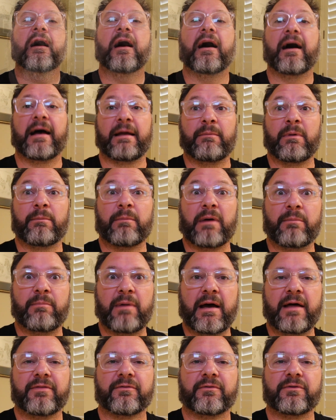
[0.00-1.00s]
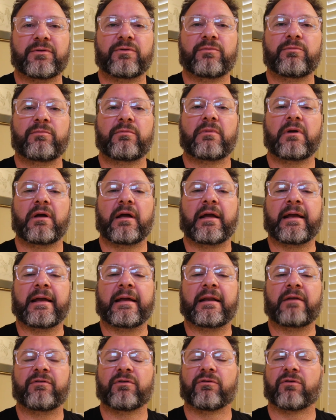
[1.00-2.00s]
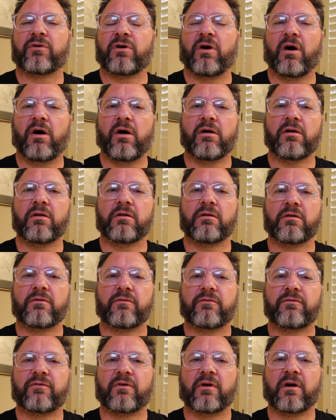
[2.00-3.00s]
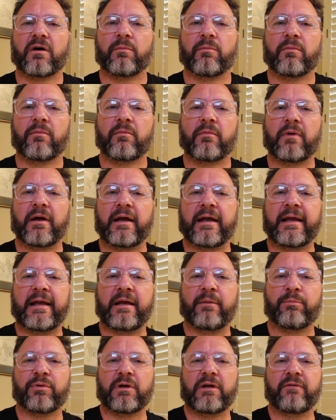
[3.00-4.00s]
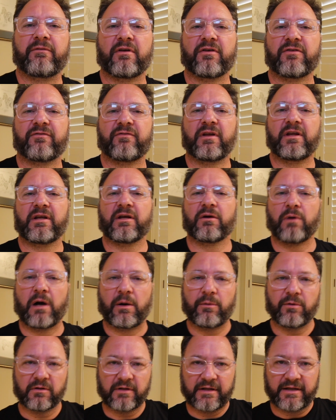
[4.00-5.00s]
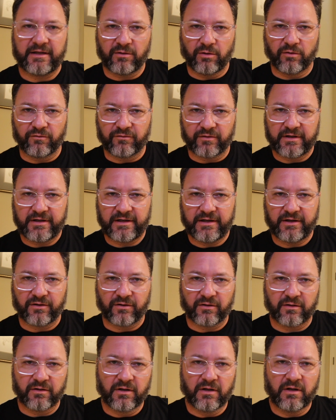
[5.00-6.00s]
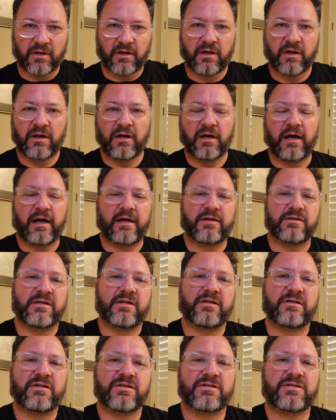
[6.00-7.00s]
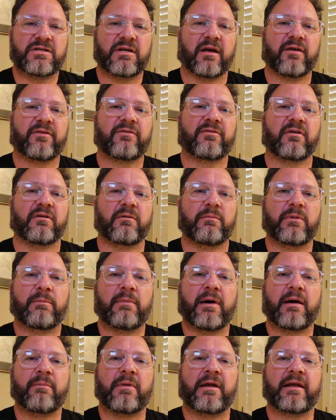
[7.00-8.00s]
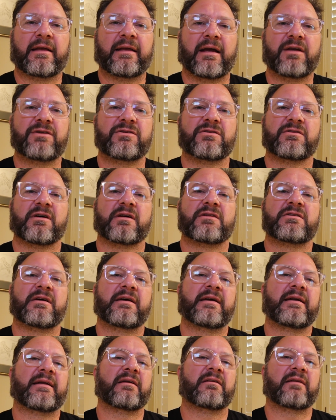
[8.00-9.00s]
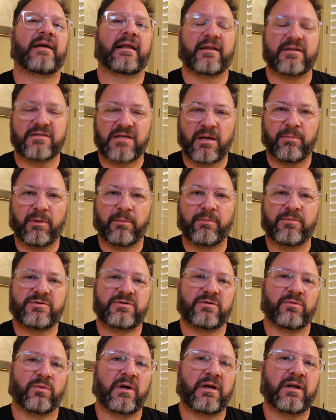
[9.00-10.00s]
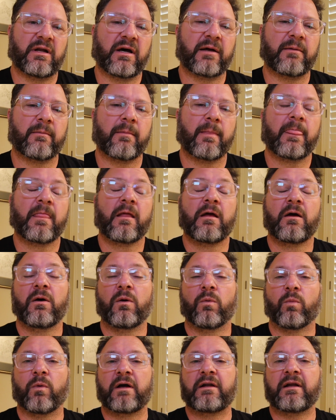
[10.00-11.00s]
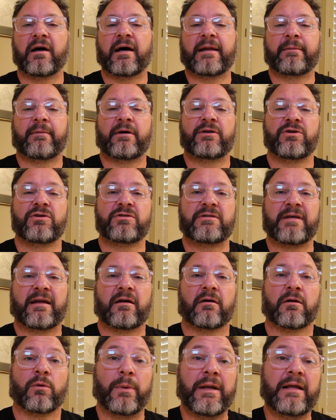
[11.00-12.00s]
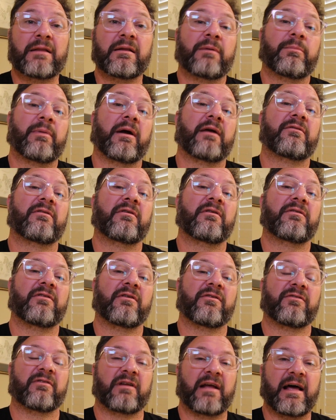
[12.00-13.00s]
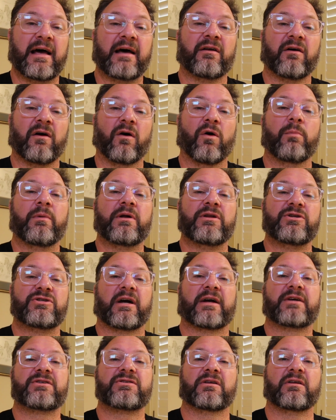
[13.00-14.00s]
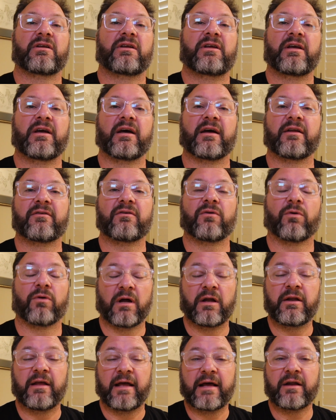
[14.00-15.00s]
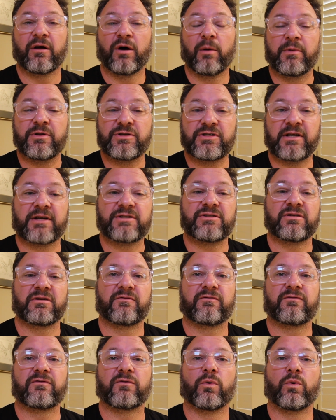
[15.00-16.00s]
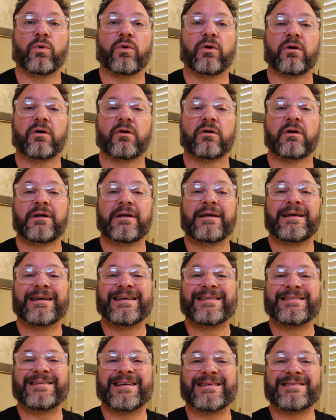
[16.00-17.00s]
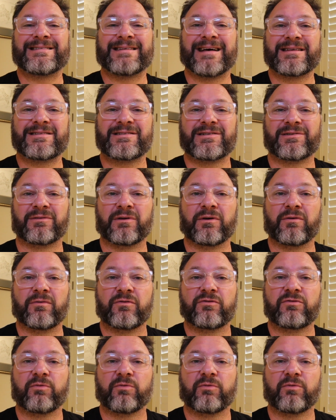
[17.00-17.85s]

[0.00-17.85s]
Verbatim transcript: I am in my bathroom, and if you recall from a previous video I will link over here, I did discuss a little bit about medications I take and daily supplements and whatnot. One item I do take on a weekly basis is an at-home injection kit, or an at-home injection for testosterone.